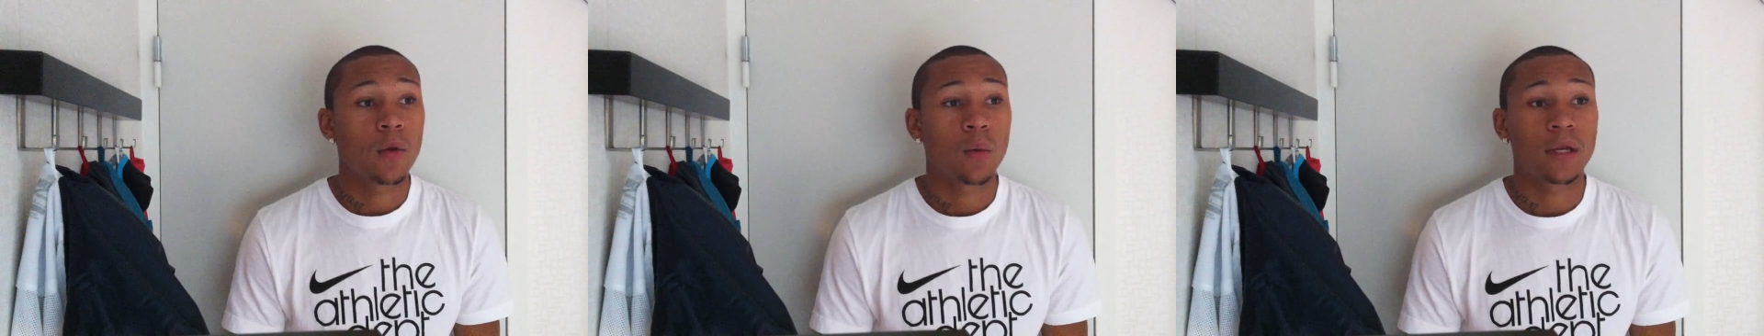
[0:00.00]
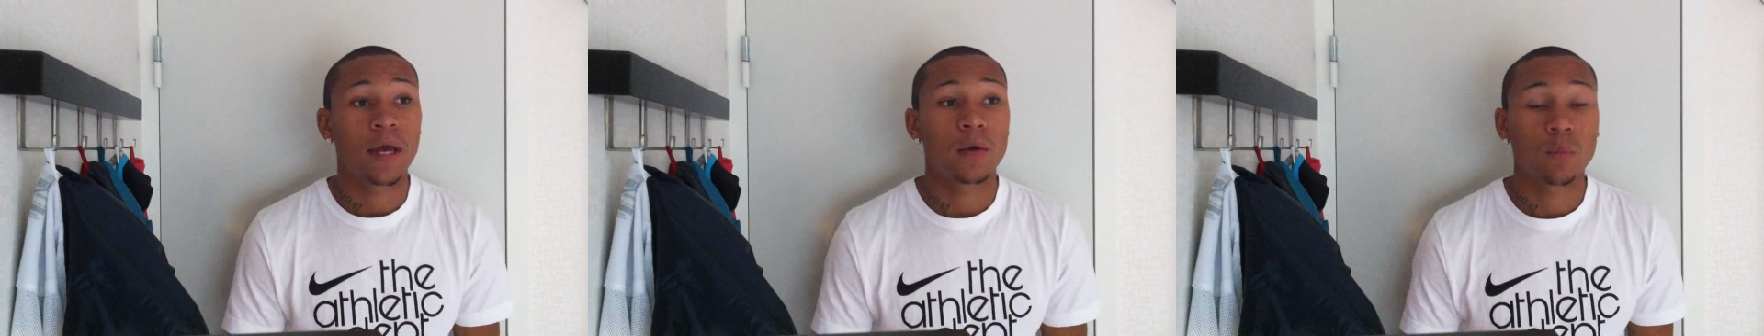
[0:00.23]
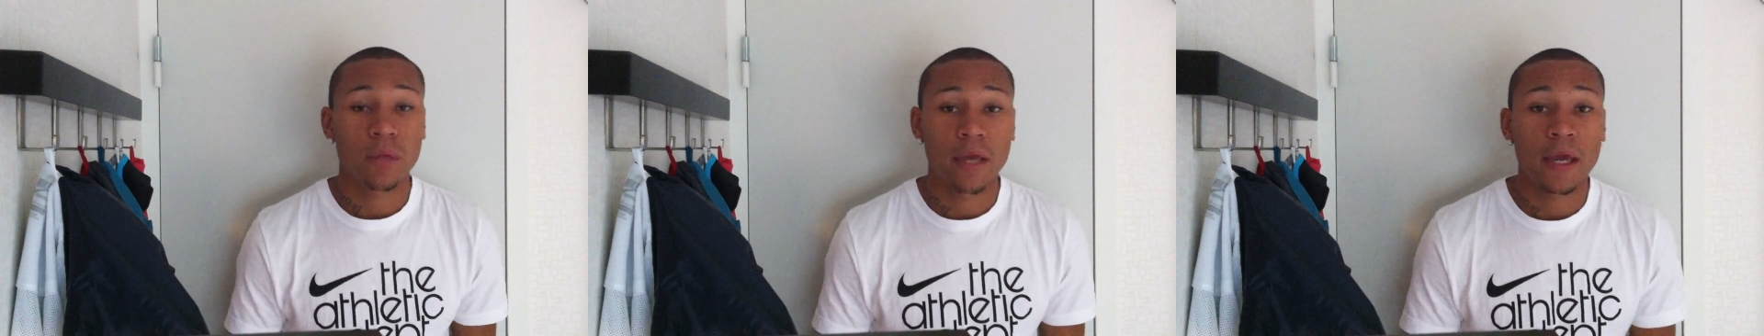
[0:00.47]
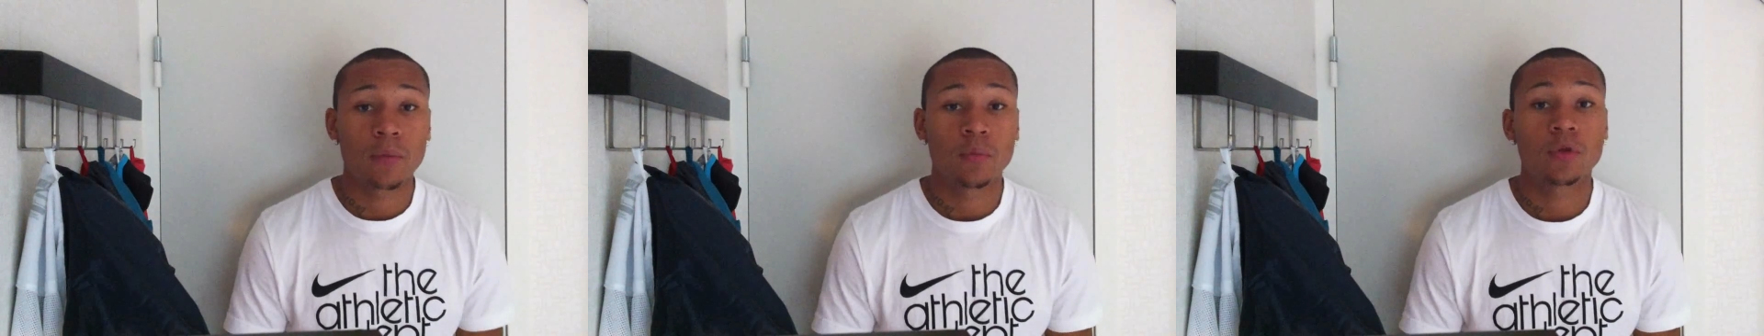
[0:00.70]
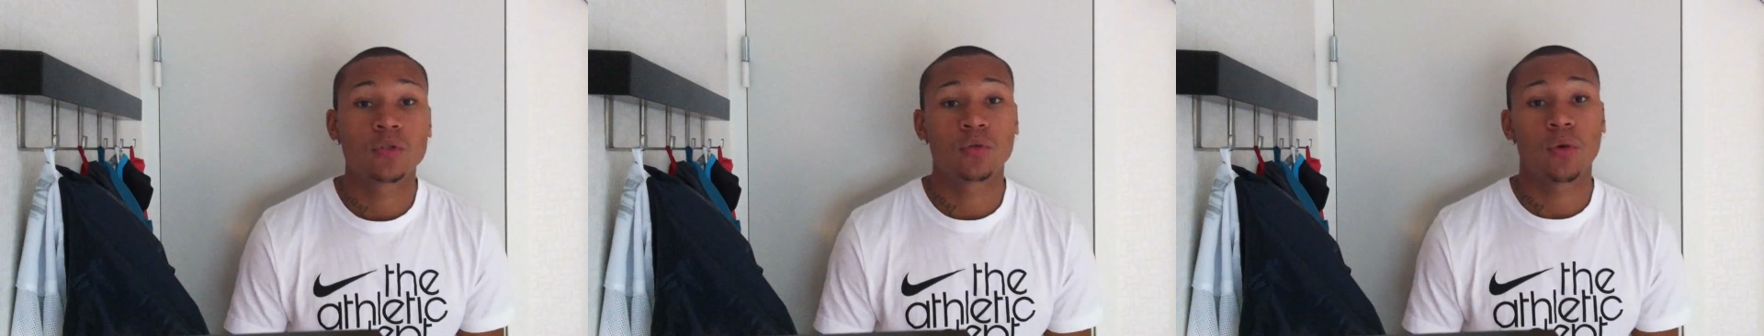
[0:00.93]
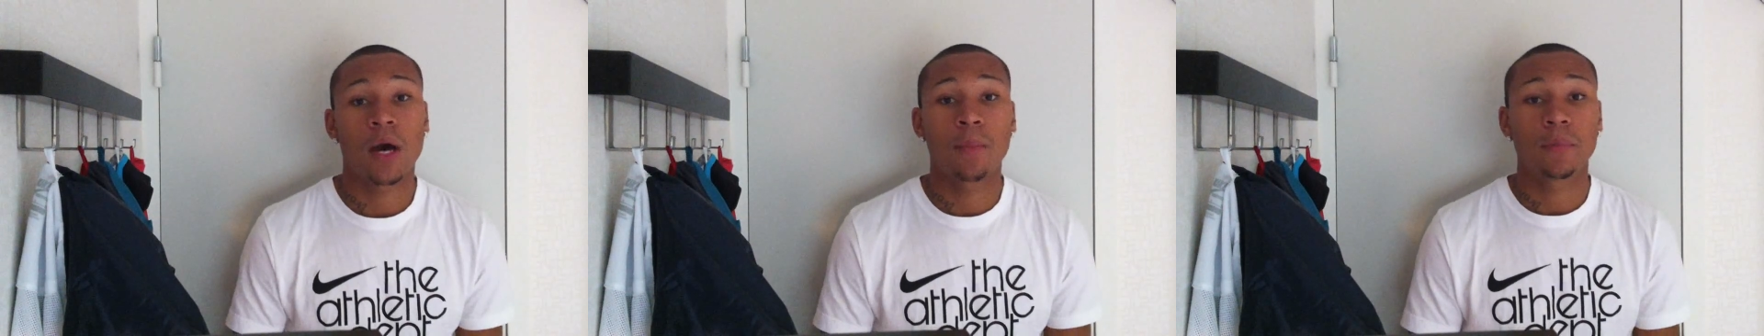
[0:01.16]
when I'll be able
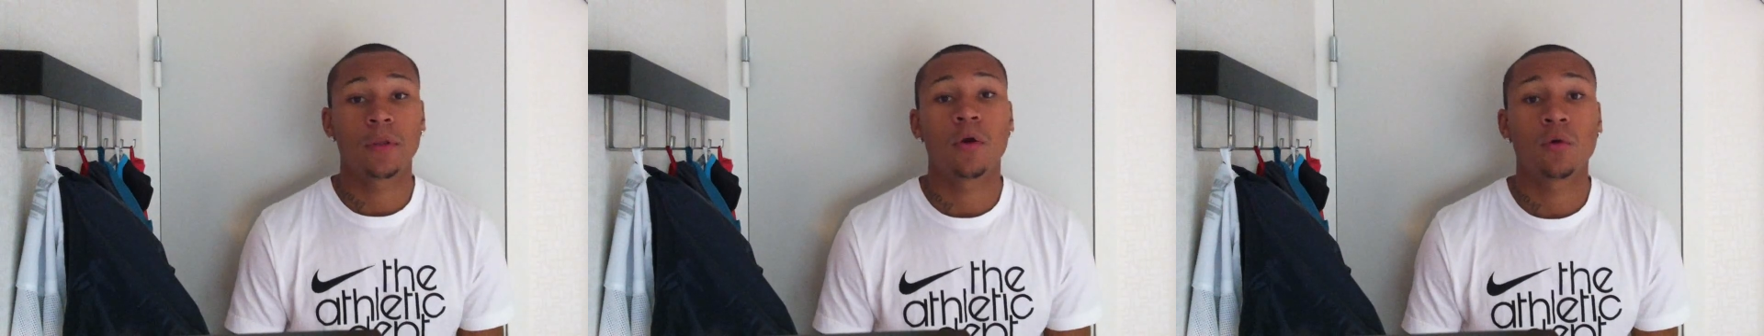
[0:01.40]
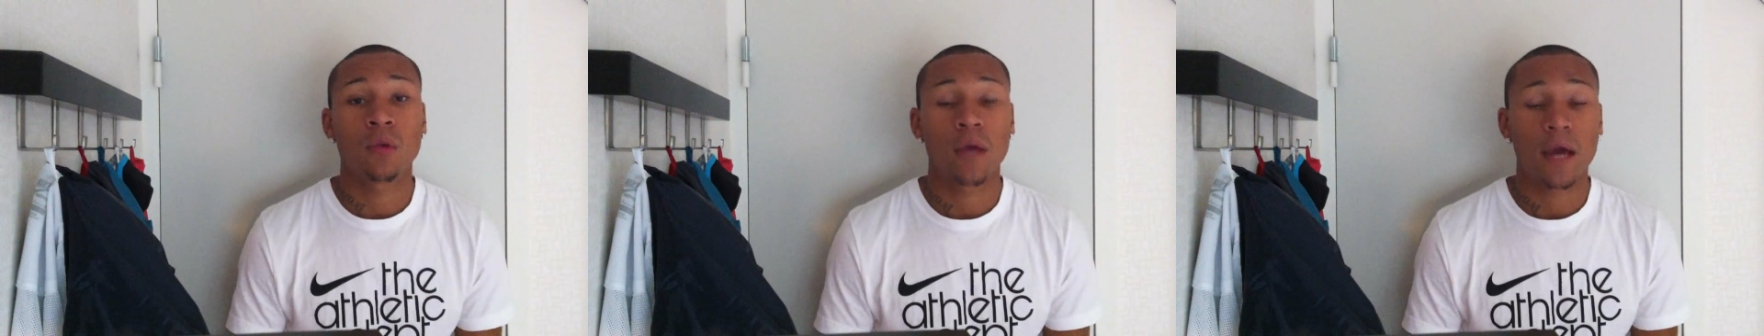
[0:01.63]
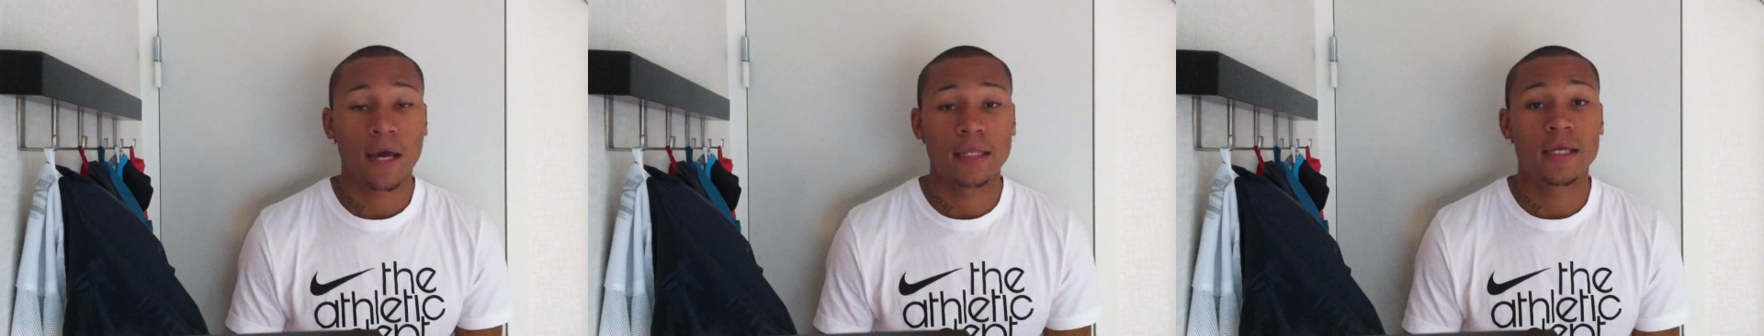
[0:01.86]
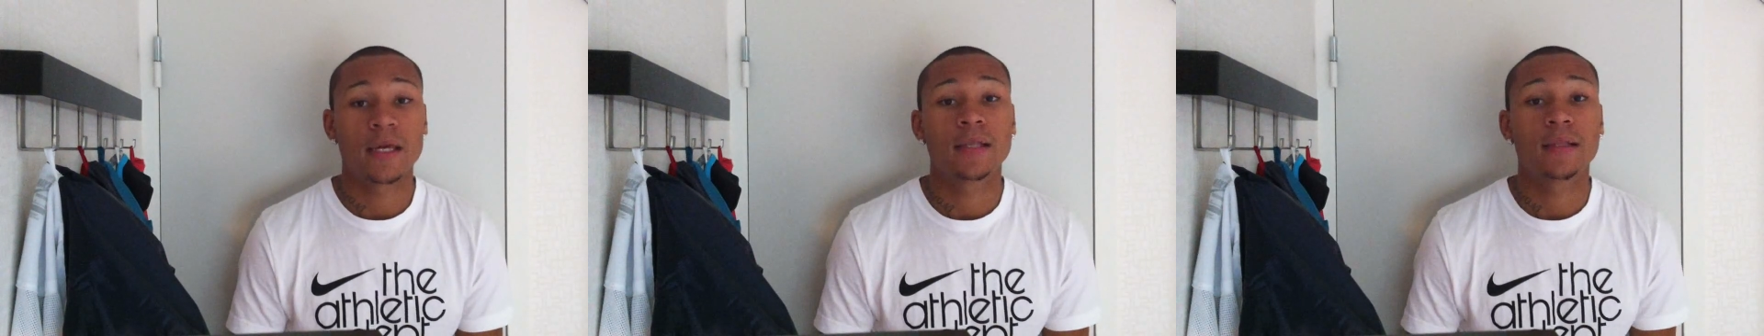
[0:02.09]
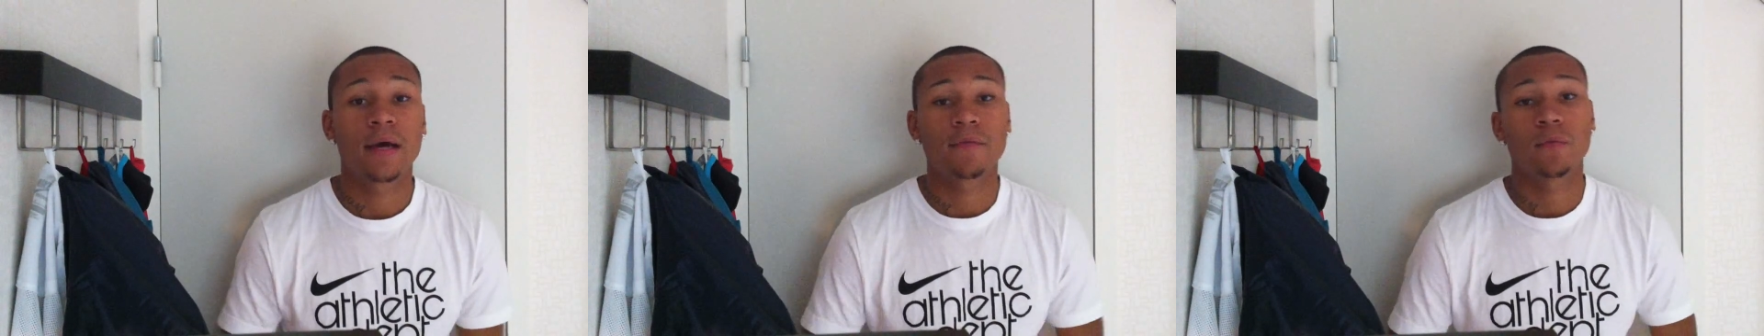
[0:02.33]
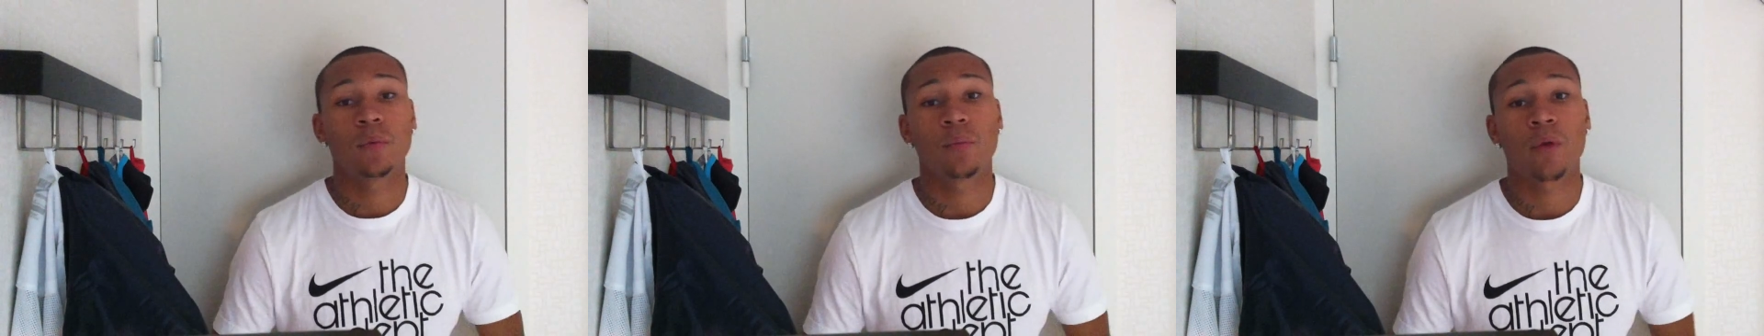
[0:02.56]
to upload A Day in
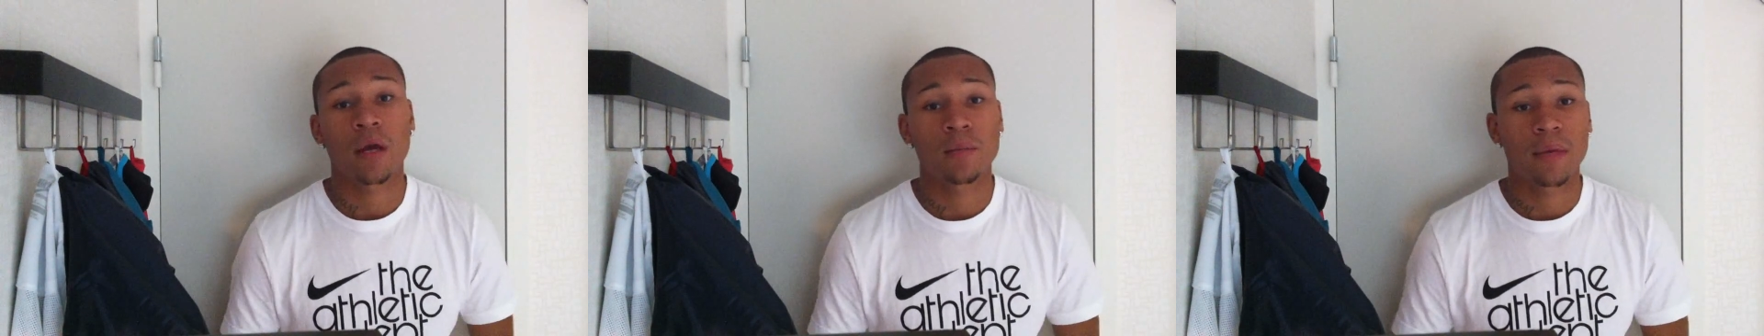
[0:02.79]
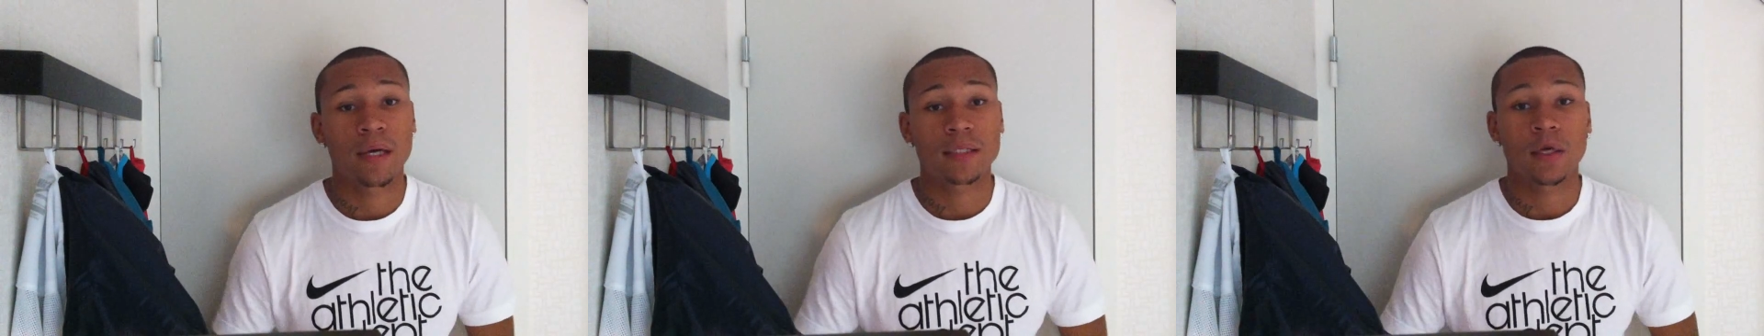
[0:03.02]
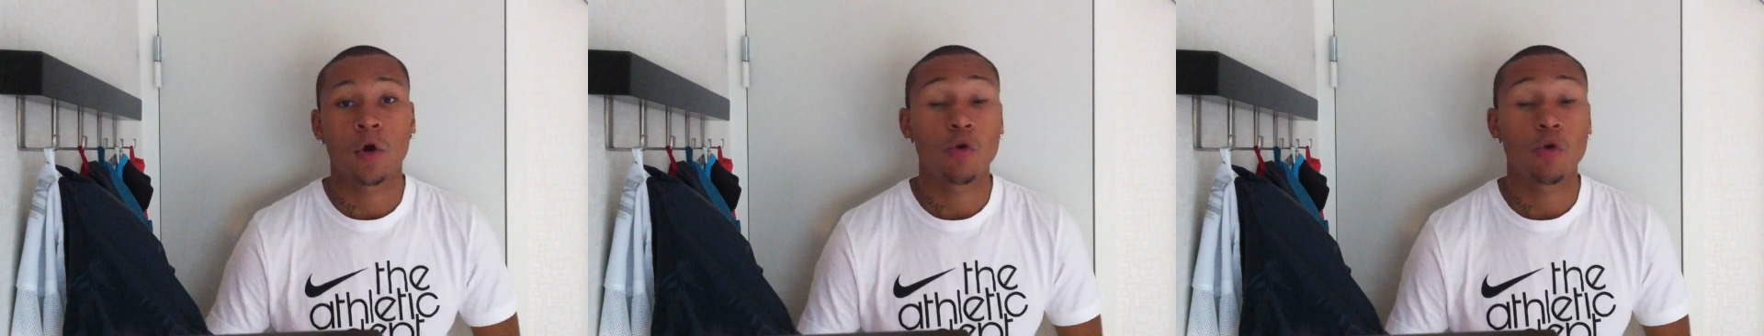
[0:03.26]
Life with Bryan Massa.